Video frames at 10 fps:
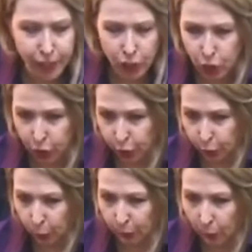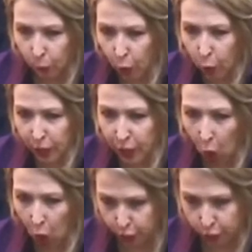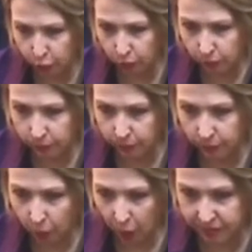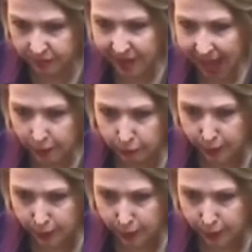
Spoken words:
journal that wrote an article on the Valerie